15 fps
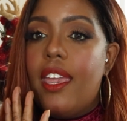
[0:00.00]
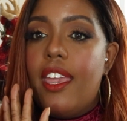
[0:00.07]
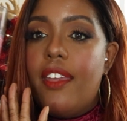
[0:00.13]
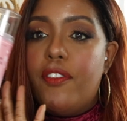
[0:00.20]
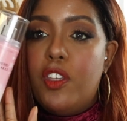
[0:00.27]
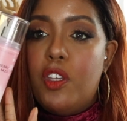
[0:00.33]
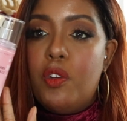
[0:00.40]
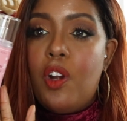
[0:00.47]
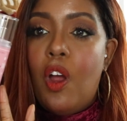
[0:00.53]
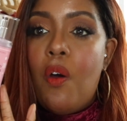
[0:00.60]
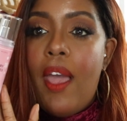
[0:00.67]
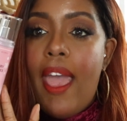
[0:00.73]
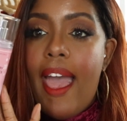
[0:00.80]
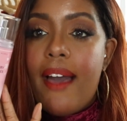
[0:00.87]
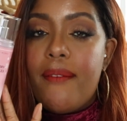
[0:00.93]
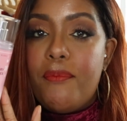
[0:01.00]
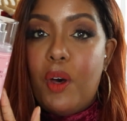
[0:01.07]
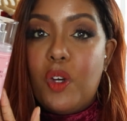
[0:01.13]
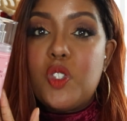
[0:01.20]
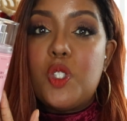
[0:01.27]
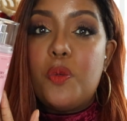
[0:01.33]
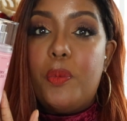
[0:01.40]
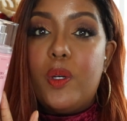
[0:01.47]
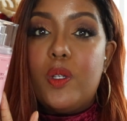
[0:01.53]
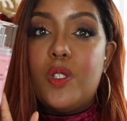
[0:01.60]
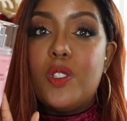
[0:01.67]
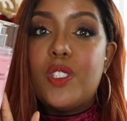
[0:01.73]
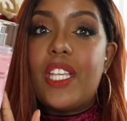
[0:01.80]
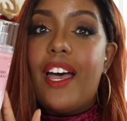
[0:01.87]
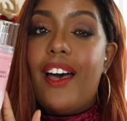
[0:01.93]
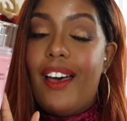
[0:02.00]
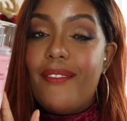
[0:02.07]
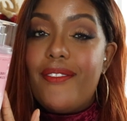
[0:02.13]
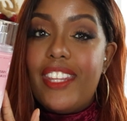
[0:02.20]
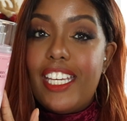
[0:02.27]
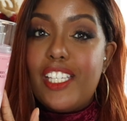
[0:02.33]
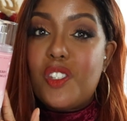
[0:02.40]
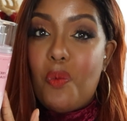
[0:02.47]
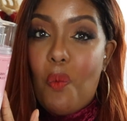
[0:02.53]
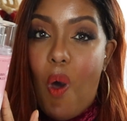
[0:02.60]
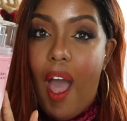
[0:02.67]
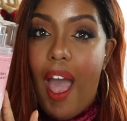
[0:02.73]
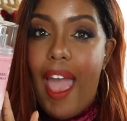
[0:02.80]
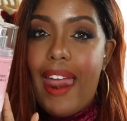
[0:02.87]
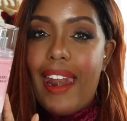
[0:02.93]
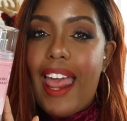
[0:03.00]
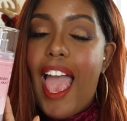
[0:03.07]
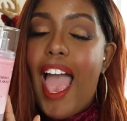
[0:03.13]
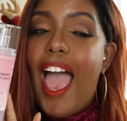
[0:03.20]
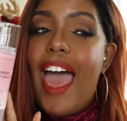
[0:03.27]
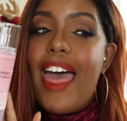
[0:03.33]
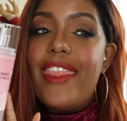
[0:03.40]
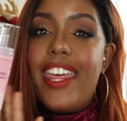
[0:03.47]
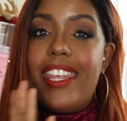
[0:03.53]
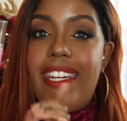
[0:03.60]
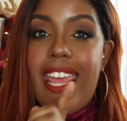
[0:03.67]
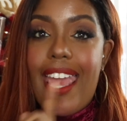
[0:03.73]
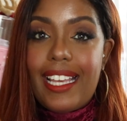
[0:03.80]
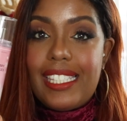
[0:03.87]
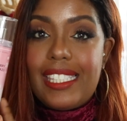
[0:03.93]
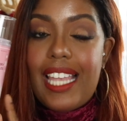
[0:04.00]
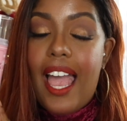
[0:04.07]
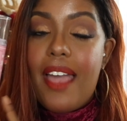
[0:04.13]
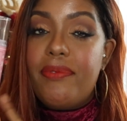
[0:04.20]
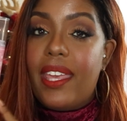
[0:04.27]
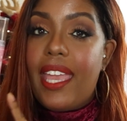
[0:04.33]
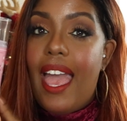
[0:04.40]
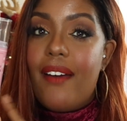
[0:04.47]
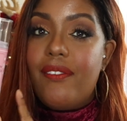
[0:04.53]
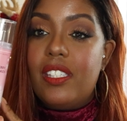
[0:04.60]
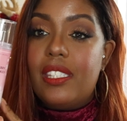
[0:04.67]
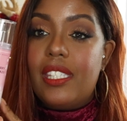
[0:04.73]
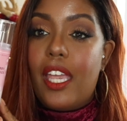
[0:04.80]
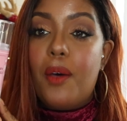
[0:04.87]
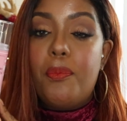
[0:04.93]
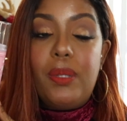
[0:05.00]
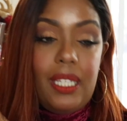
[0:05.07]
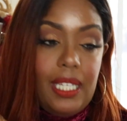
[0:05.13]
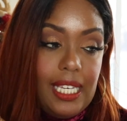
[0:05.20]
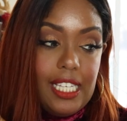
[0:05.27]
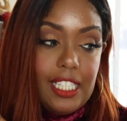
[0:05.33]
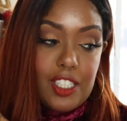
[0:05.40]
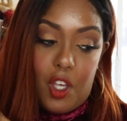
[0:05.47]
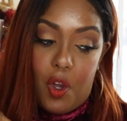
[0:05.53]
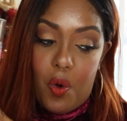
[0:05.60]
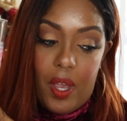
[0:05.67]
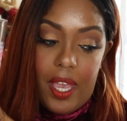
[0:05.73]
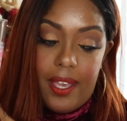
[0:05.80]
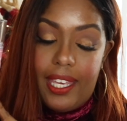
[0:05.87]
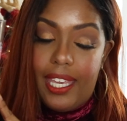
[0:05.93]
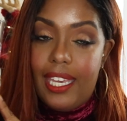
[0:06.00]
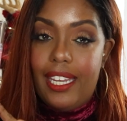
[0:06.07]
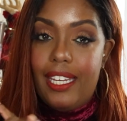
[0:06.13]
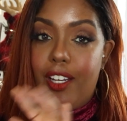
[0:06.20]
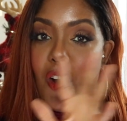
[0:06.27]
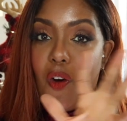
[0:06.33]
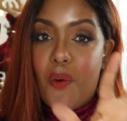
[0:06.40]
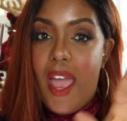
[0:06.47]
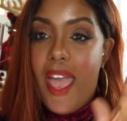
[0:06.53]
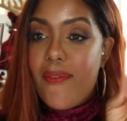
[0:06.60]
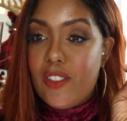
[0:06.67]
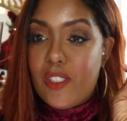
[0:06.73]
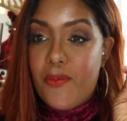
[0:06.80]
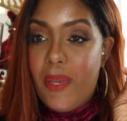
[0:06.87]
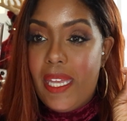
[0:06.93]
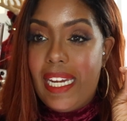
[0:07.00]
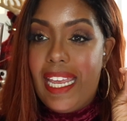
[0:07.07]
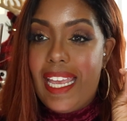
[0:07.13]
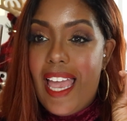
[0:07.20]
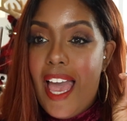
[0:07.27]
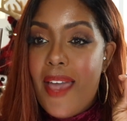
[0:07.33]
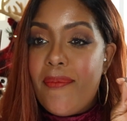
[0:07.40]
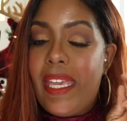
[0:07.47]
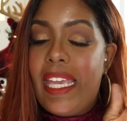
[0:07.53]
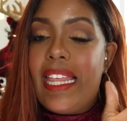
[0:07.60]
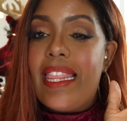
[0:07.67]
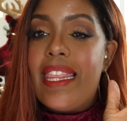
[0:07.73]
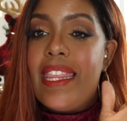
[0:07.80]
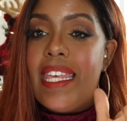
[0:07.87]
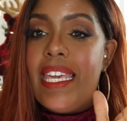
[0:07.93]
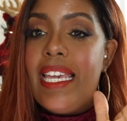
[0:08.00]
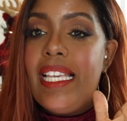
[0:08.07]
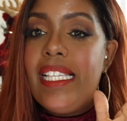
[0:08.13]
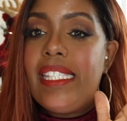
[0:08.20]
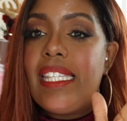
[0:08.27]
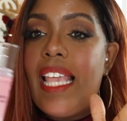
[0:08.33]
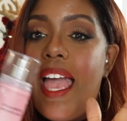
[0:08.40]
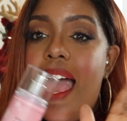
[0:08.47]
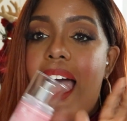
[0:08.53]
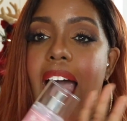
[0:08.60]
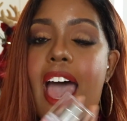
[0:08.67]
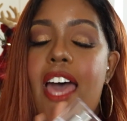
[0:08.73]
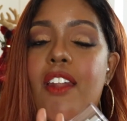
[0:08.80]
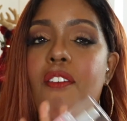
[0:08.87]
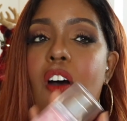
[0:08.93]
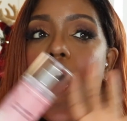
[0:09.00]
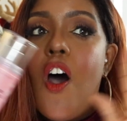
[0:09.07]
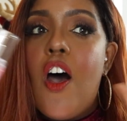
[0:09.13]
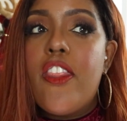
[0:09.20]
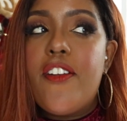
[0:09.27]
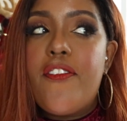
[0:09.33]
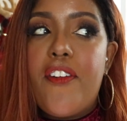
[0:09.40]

If you don't have multiples of this one, the next time they have a sale, please go and get grab as many. I mean, this, out of all the